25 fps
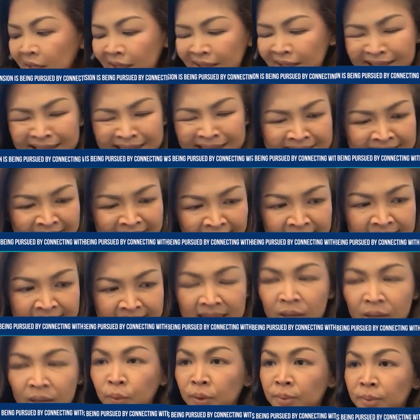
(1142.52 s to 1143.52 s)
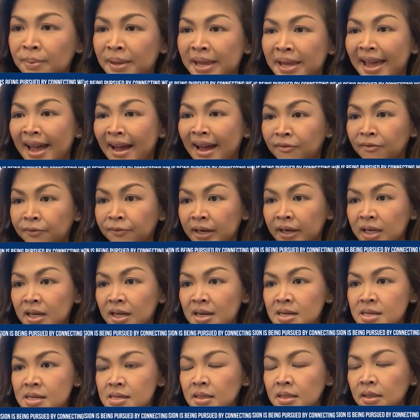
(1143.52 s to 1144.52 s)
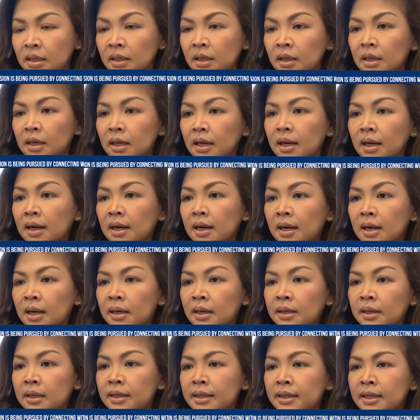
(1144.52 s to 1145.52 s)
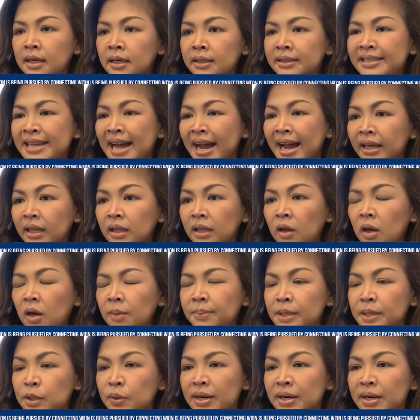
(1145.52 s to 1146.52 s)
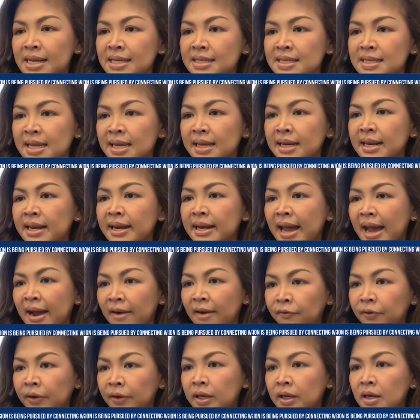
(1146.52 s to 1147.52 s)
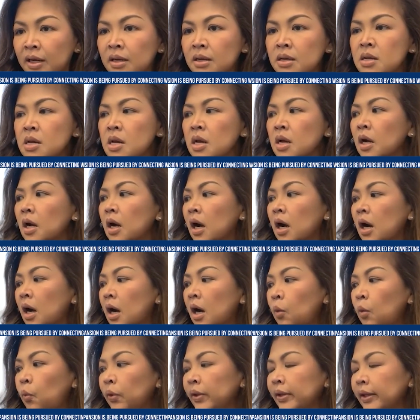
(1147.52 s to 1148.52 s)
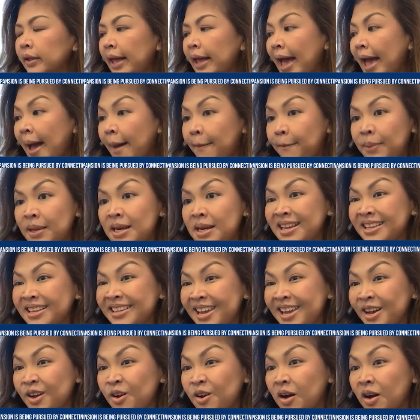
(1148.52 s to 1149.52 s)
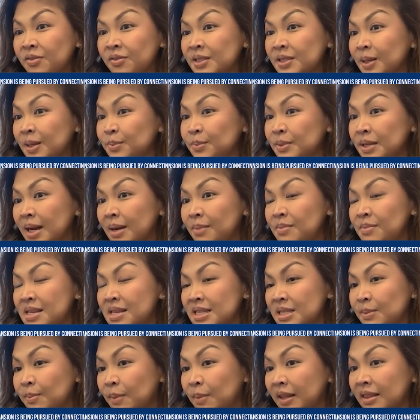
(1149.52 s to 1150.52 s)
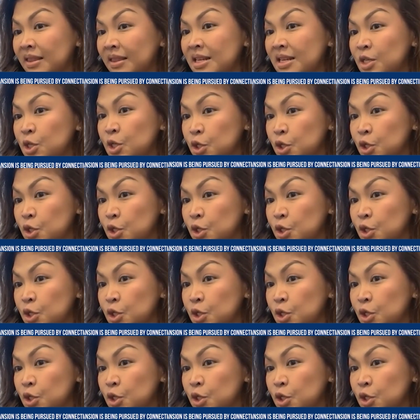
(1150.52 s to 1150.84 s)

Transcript: connecting would be Africa. The dialogue between ASEAN and Africa will happen and kick off sometime this month in